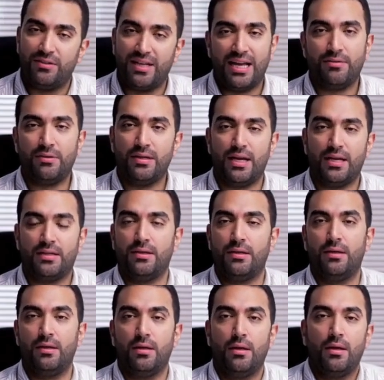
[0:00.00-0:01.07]
advertise.
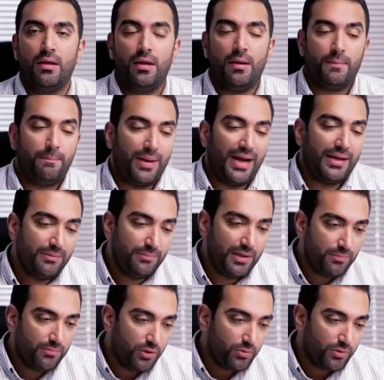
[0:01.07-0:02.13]
Many
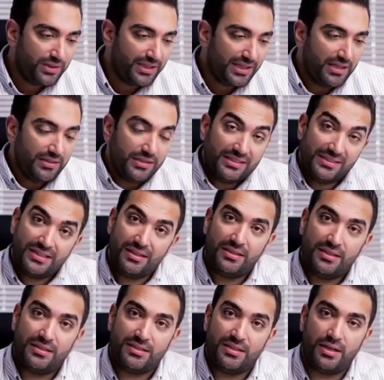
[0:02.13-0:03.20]
people, when they hear this
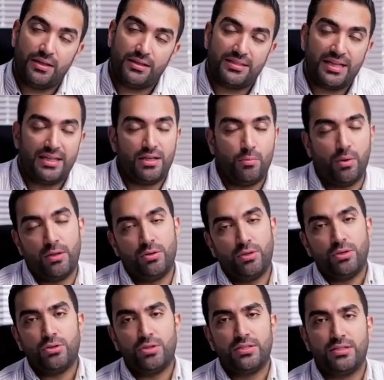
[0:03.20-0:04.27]
sentence, say they want to
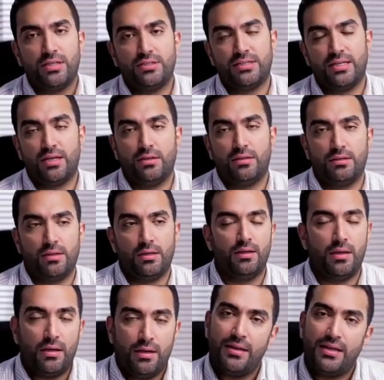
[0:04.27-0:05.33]
increase their sales.
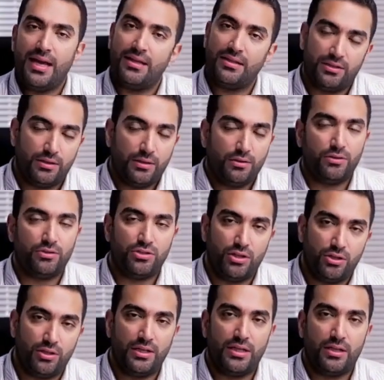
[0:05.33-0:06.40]
Yes,
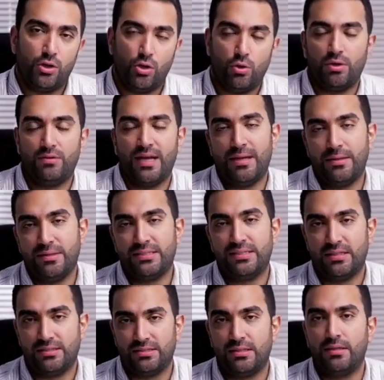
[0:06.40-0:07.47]
certainly the goal of any
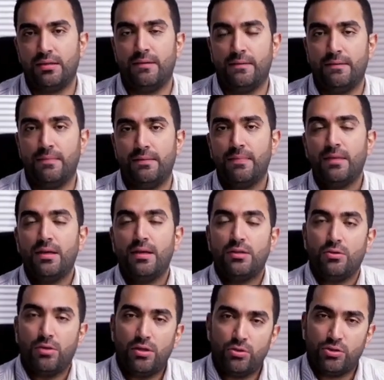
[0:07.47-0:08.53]
business is to
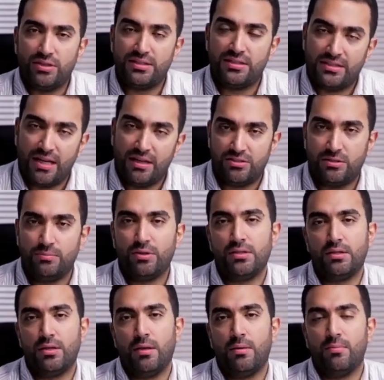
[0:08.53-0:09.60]
increase its customers,
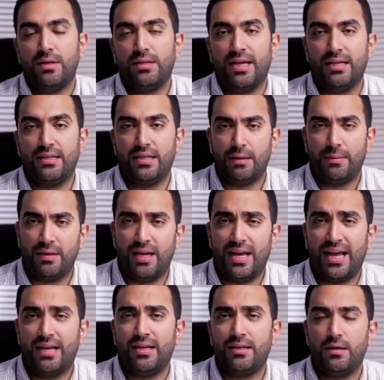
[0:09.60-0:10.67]
retain them,
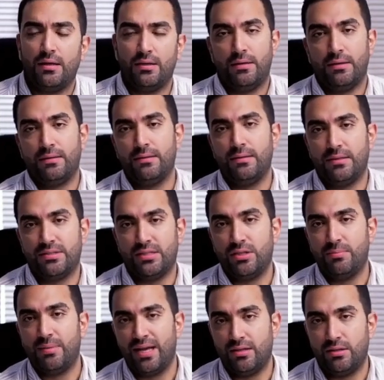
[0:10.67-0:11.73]
and such
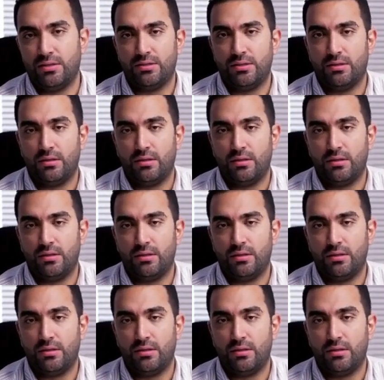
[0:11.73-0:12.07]
matters.